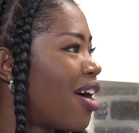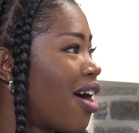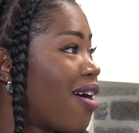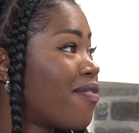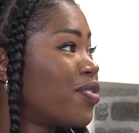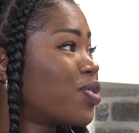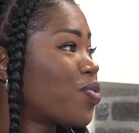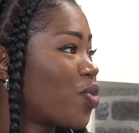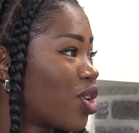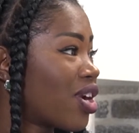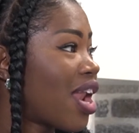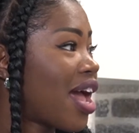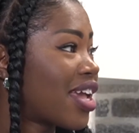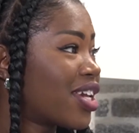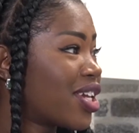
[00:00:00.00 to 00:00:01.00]
calves were
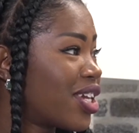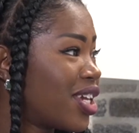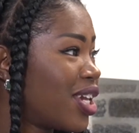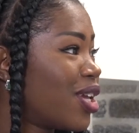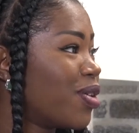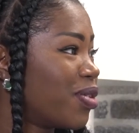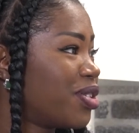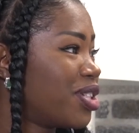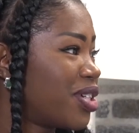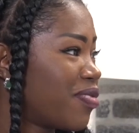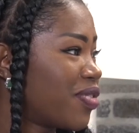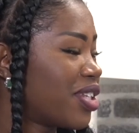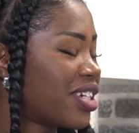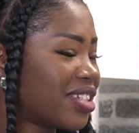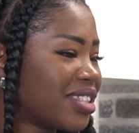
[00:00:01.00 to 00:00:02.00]
like huge
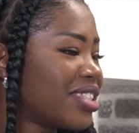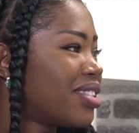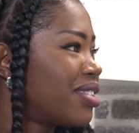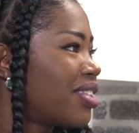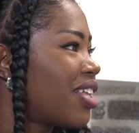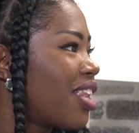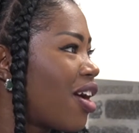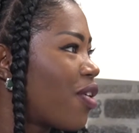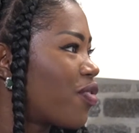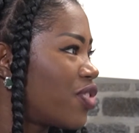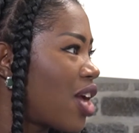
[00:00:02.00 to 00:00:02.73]
even because it's a lot of